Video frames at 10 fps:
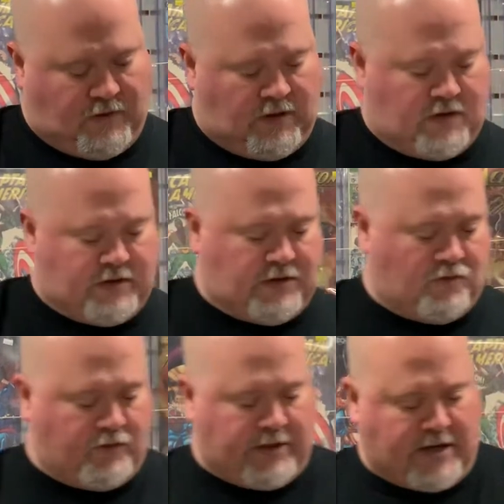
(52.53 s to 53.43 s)
Let's see what
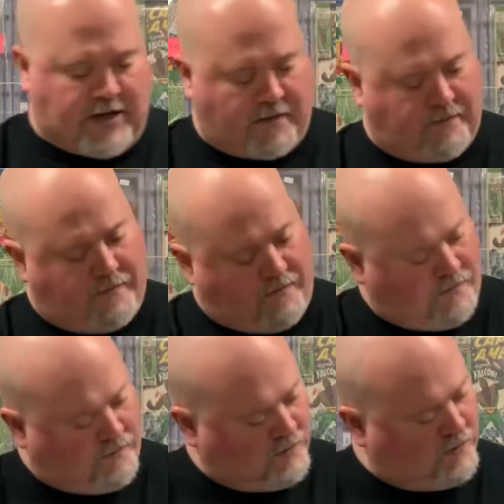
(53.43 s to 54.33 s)
we got.
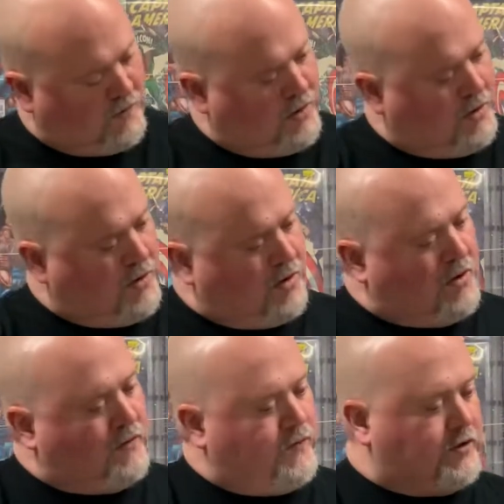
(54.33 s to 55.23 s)

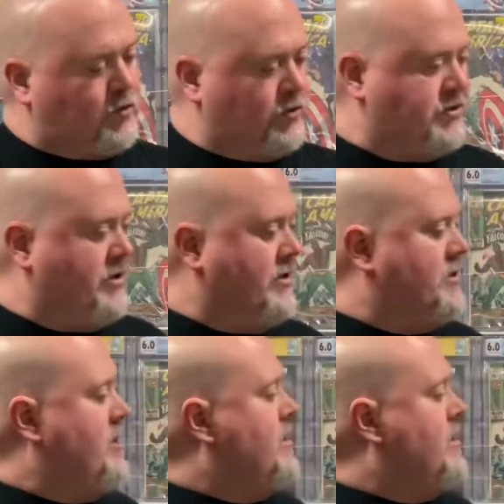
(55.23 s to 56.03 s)
First one's DC